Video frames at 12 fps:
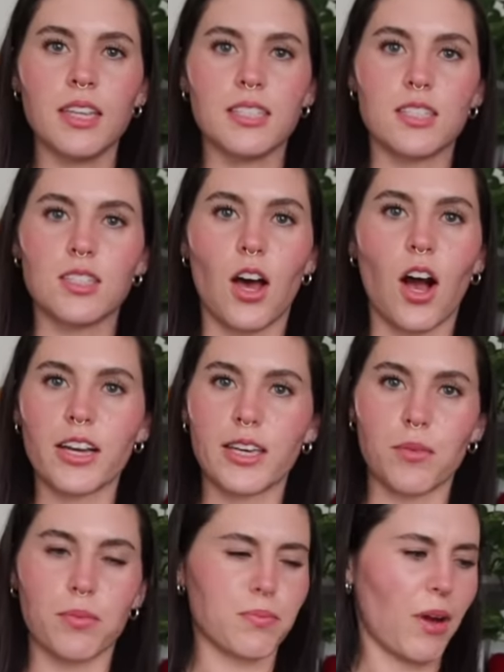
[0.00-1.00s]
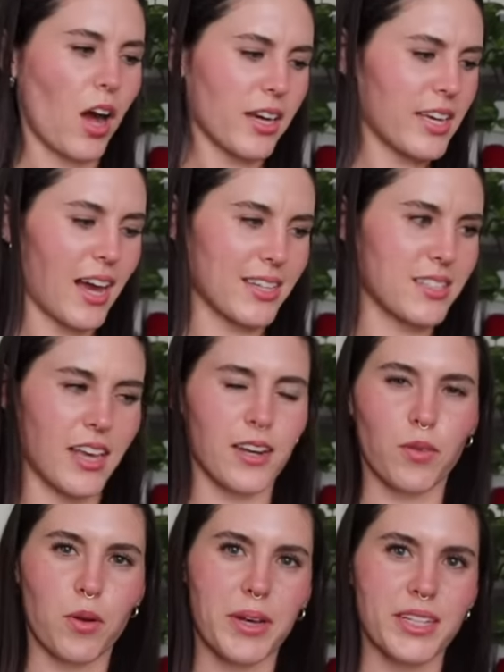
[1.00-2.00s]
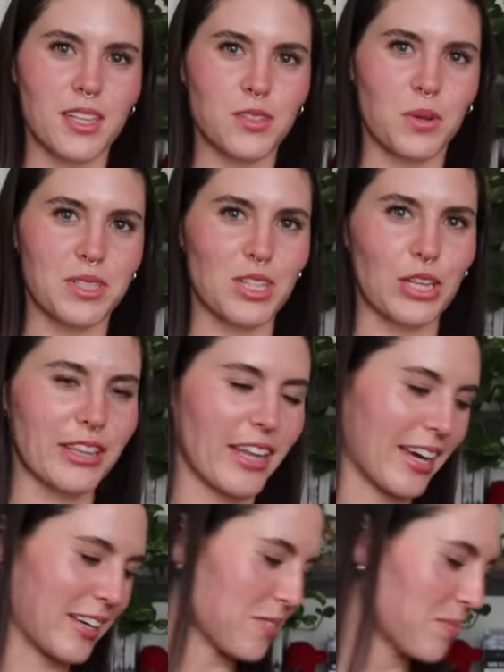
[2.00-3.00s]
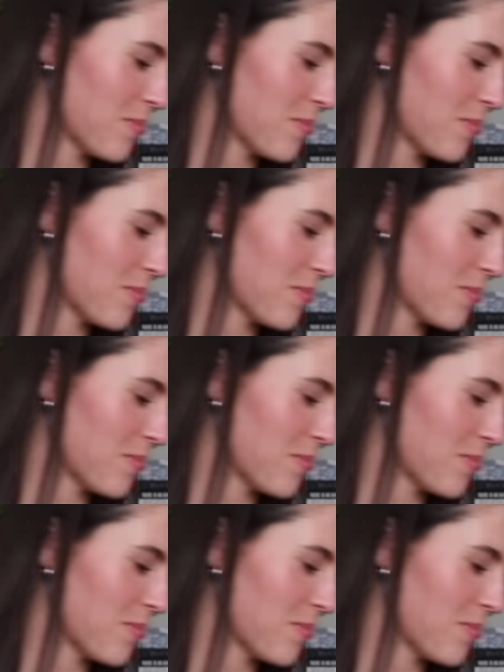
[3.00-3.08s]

This is a hockey, hockey ice skating romance. That's what it's looking like.